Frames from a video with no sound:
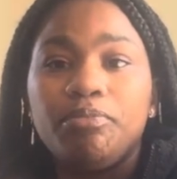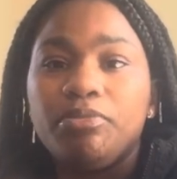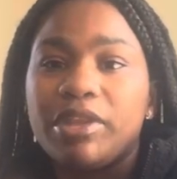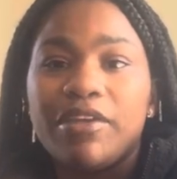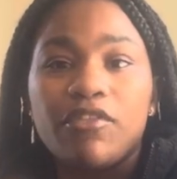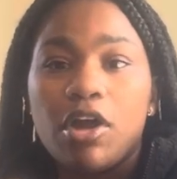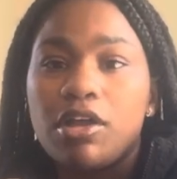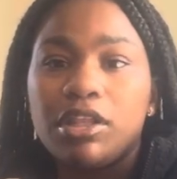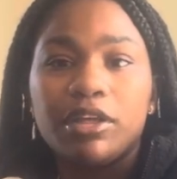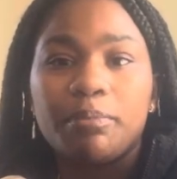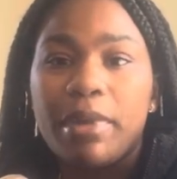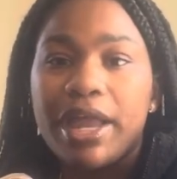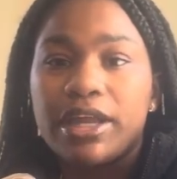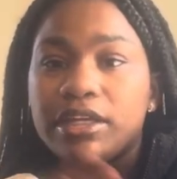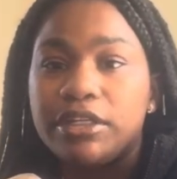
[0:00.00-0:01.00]
if y'all look
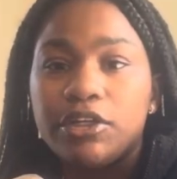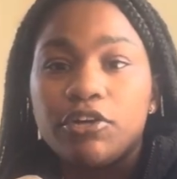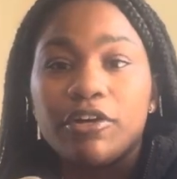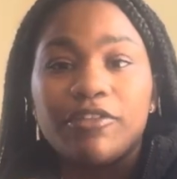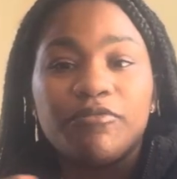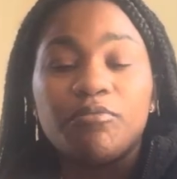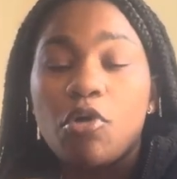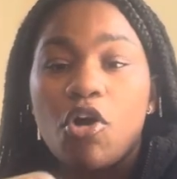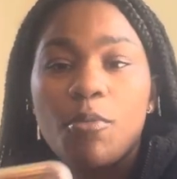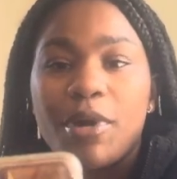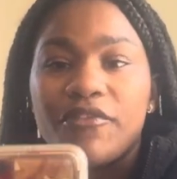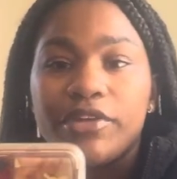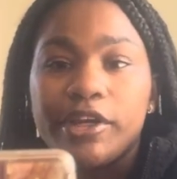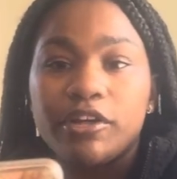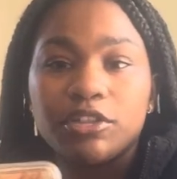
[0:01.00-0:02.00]
back a year, all my
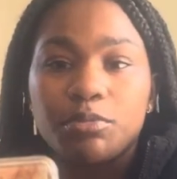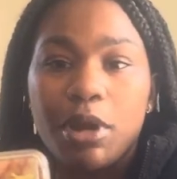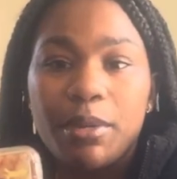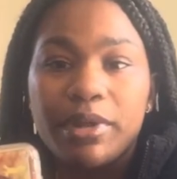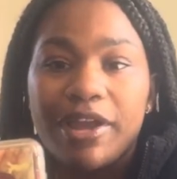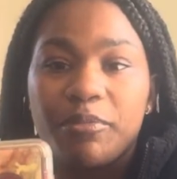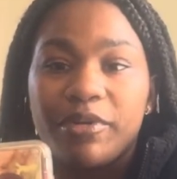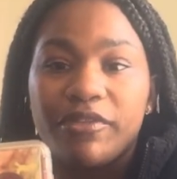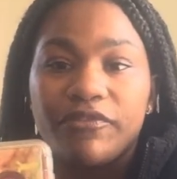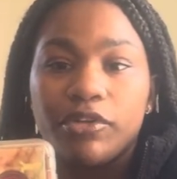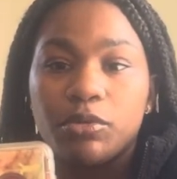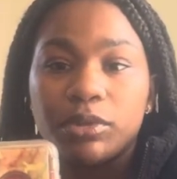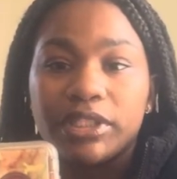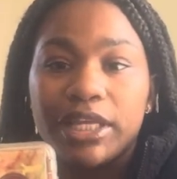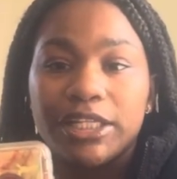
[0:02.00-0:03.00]
videos probably have been
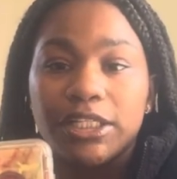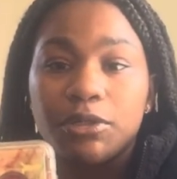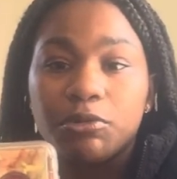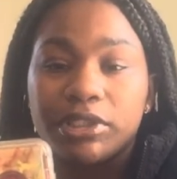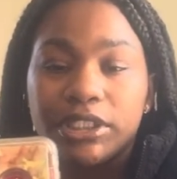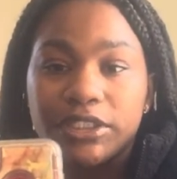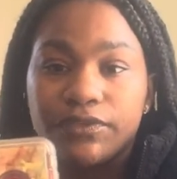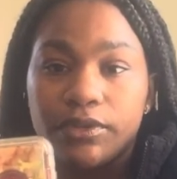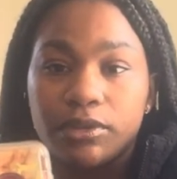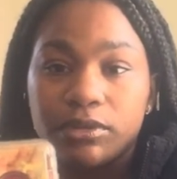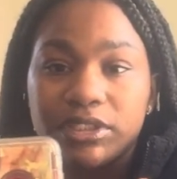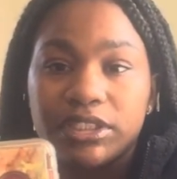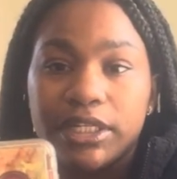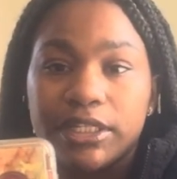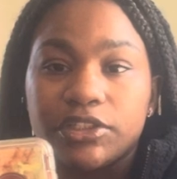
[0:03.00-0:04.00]
filmed with this phone.
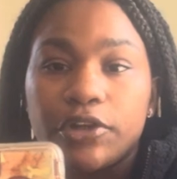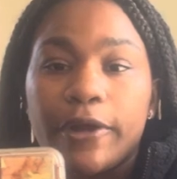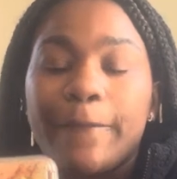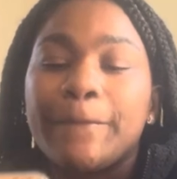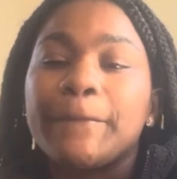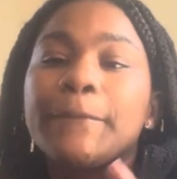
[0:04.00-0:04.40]
It's an XR.